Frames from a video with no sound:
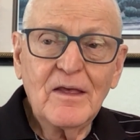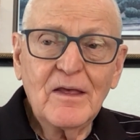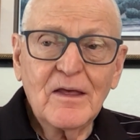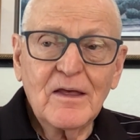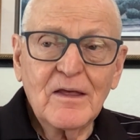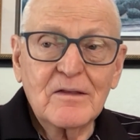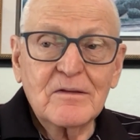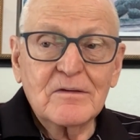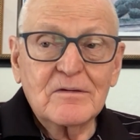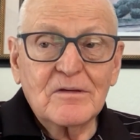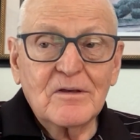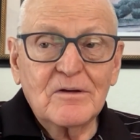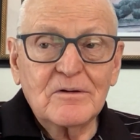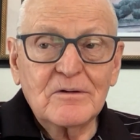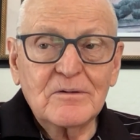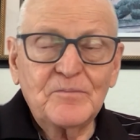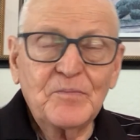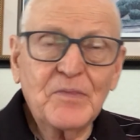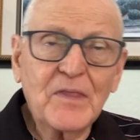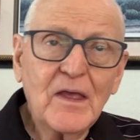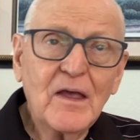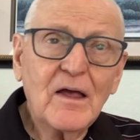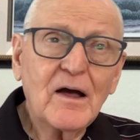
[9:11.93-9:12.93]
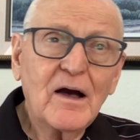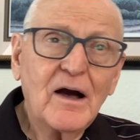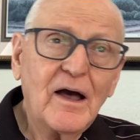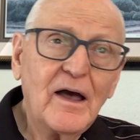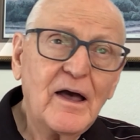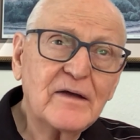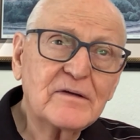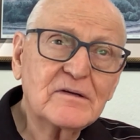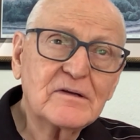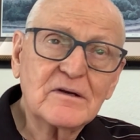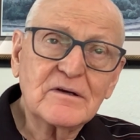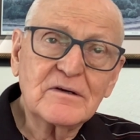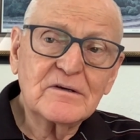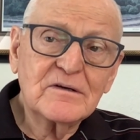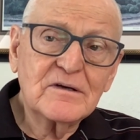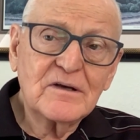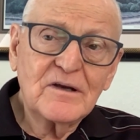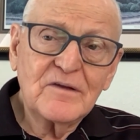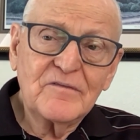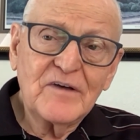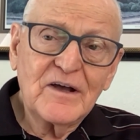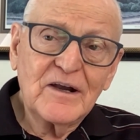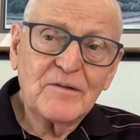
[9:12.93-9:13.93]
And so I had to learn to
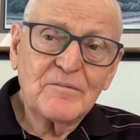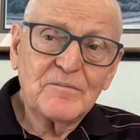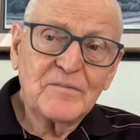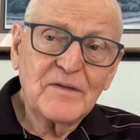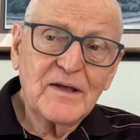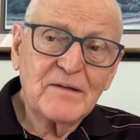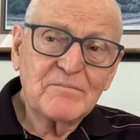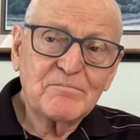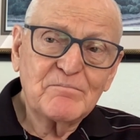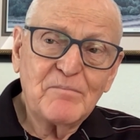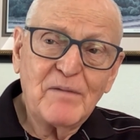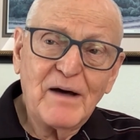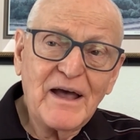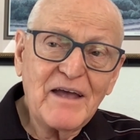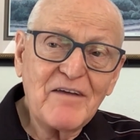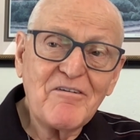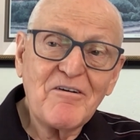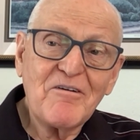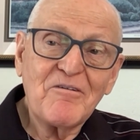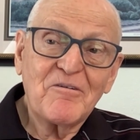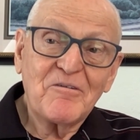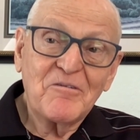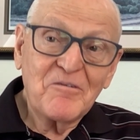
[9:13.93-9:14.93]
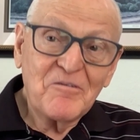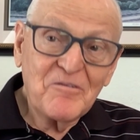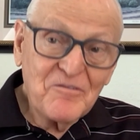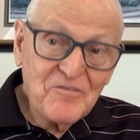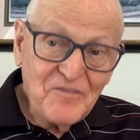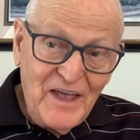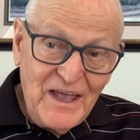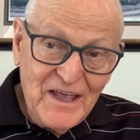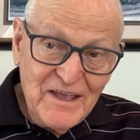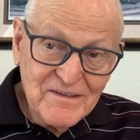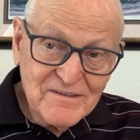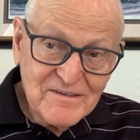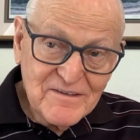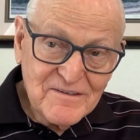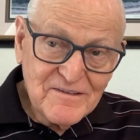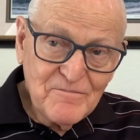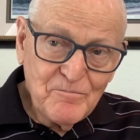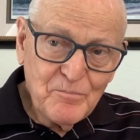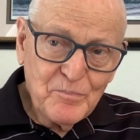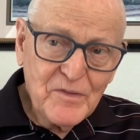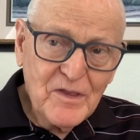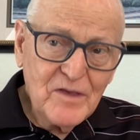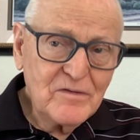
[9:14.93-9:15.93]
develop that by faith.
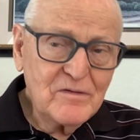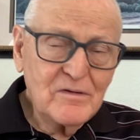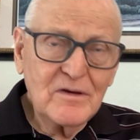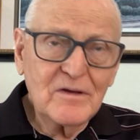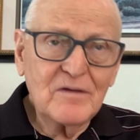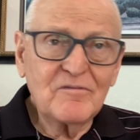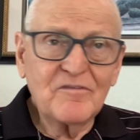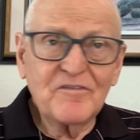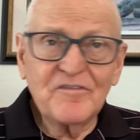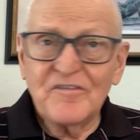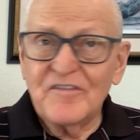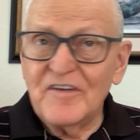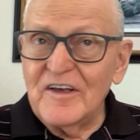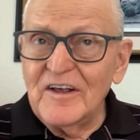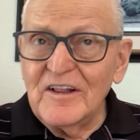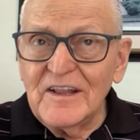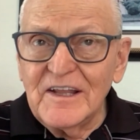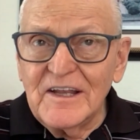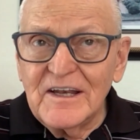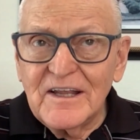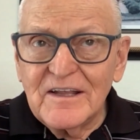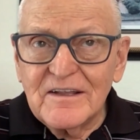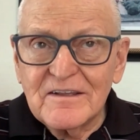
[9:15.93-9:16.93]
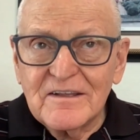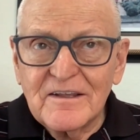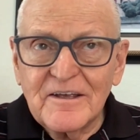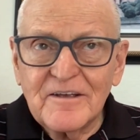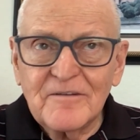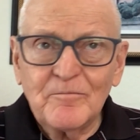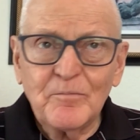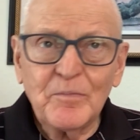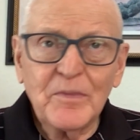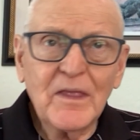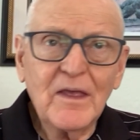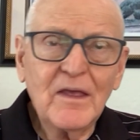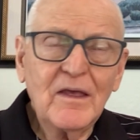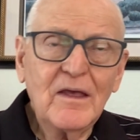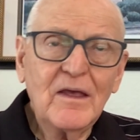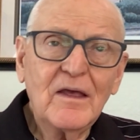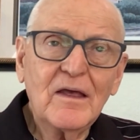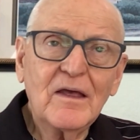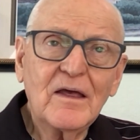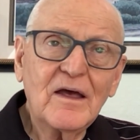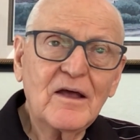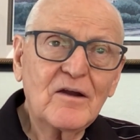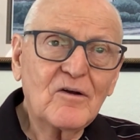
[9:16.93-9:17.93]
Because you didn't feel anything
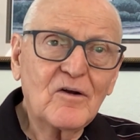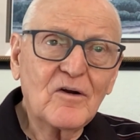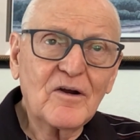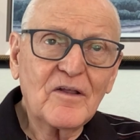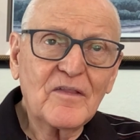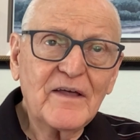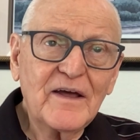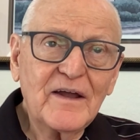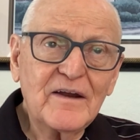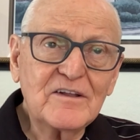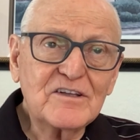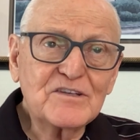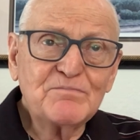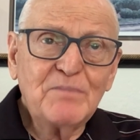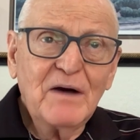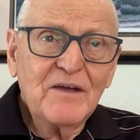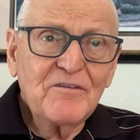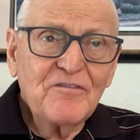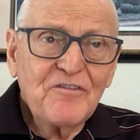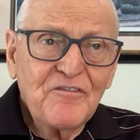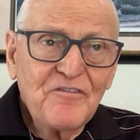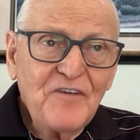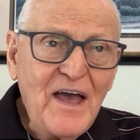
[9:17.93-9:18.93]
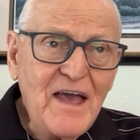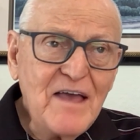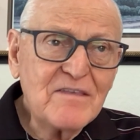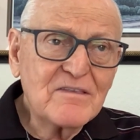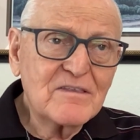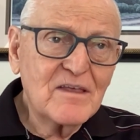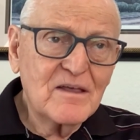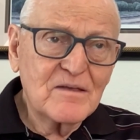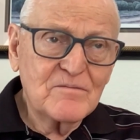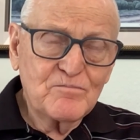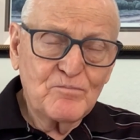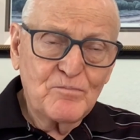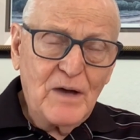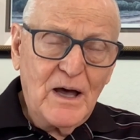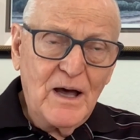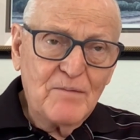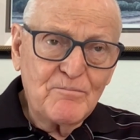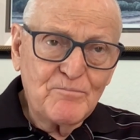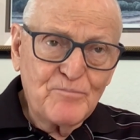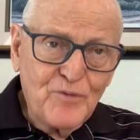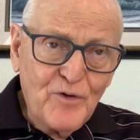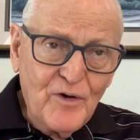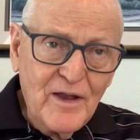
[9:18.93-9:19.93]
and all of that. It's by faith.
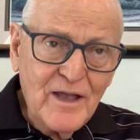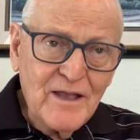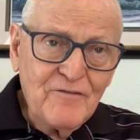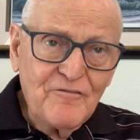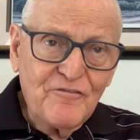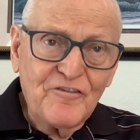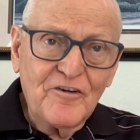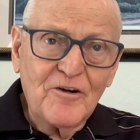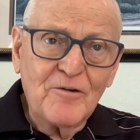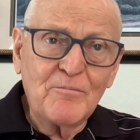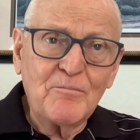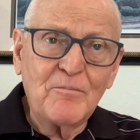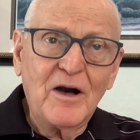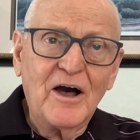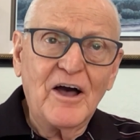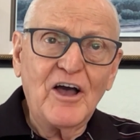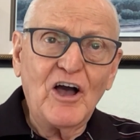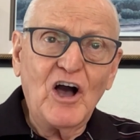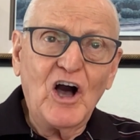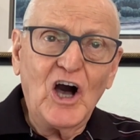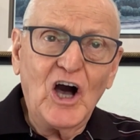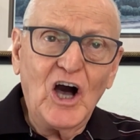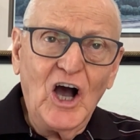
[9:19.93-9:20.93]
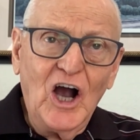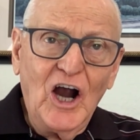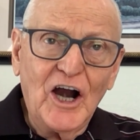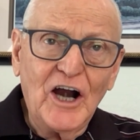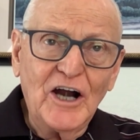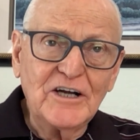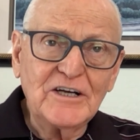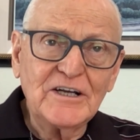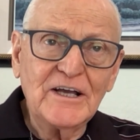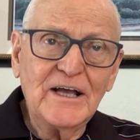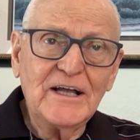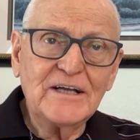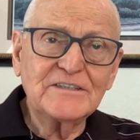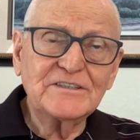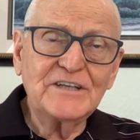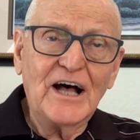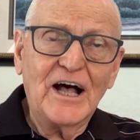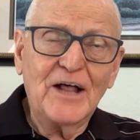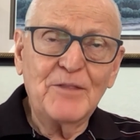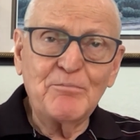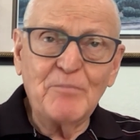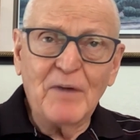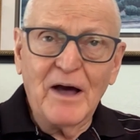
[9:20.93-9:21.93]
I'm praying from my heart,
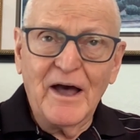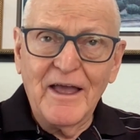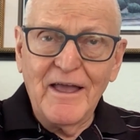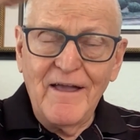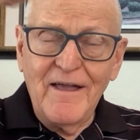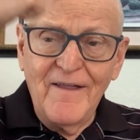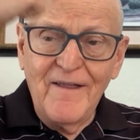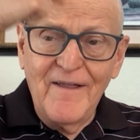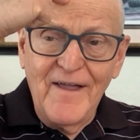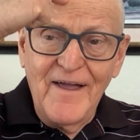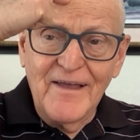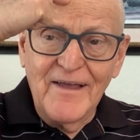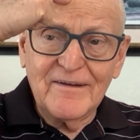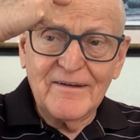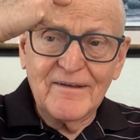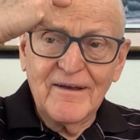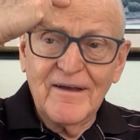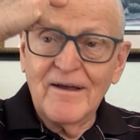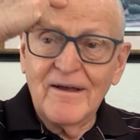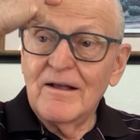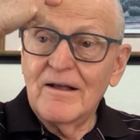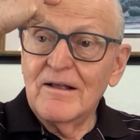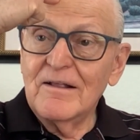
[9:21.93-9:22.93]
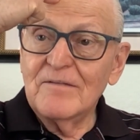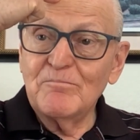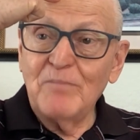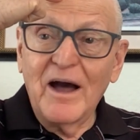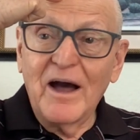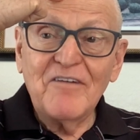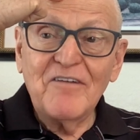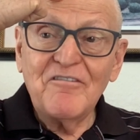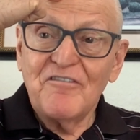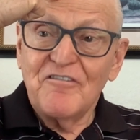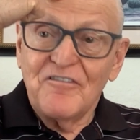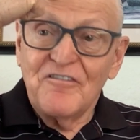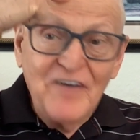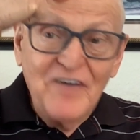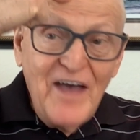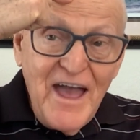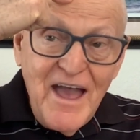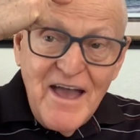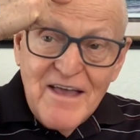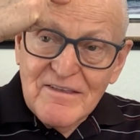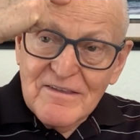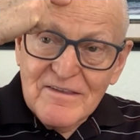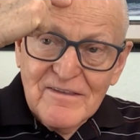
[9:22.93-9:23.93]
not my head. By
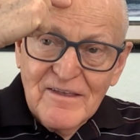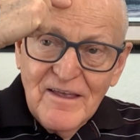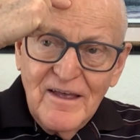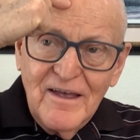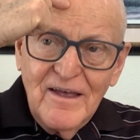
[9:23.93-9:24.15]
faith.